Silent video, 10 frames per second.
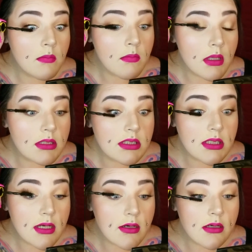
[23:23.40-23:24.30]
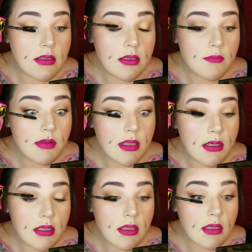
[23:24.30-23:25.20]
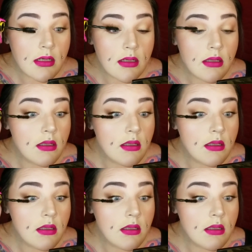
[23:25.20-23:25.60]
mascara to blend in